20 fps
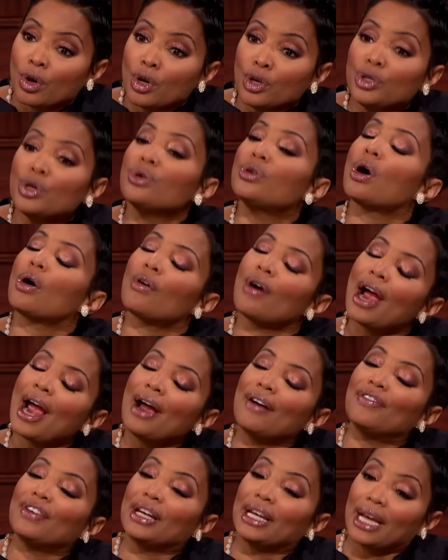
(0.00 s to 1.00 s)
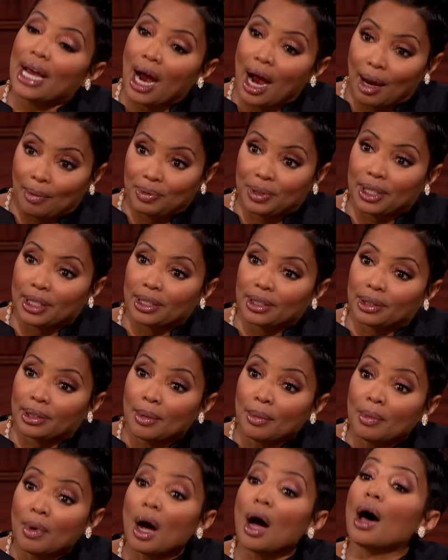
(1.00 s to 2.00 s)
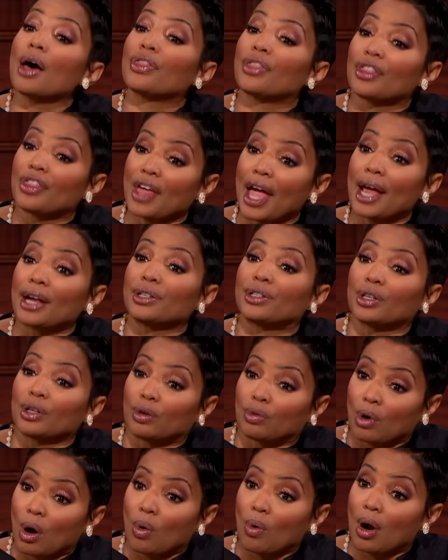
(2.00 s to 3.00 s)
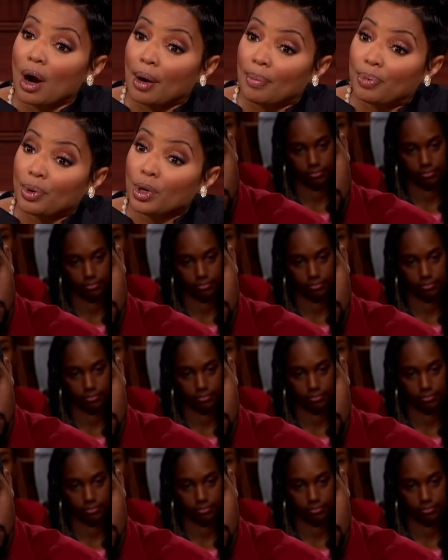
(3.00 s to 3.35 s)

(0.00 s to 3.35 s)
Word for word: You don't have any options other than to grow up.